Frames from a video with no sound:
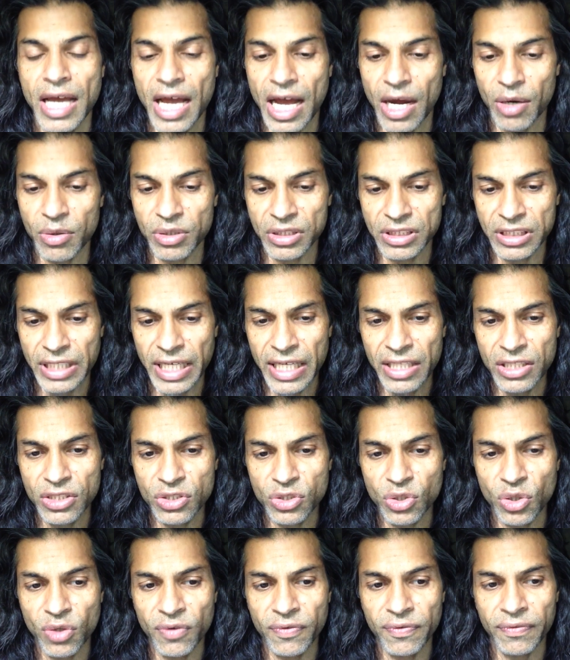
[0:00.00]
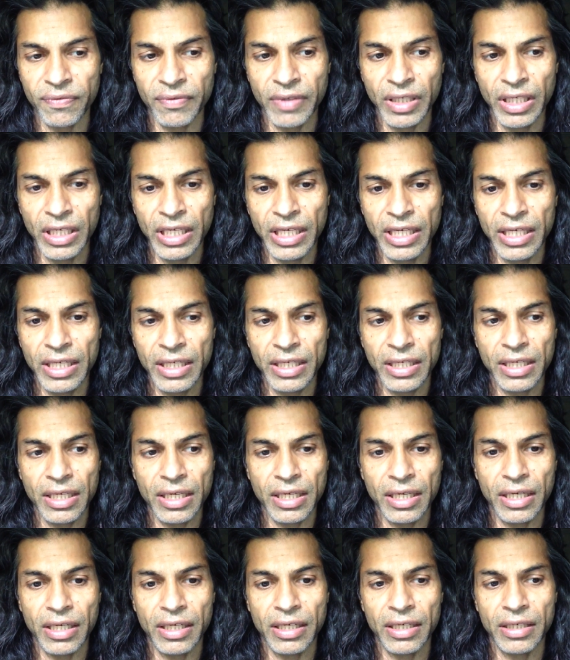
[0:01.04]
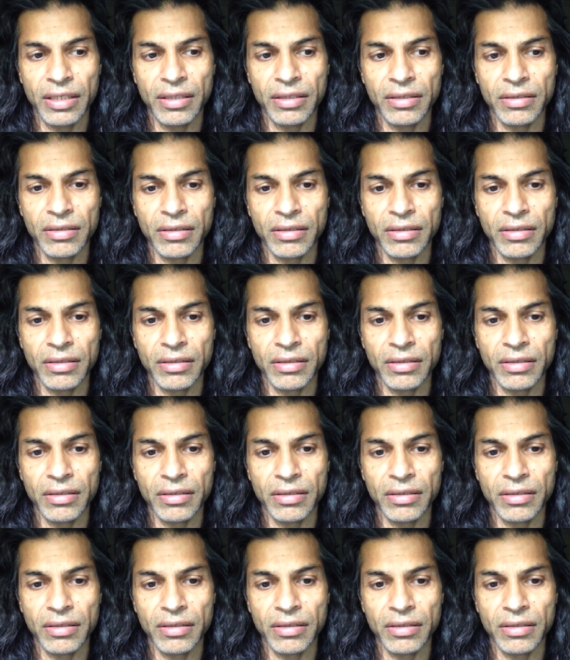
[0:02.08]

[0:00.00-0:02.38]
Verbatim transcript: our sense of uh,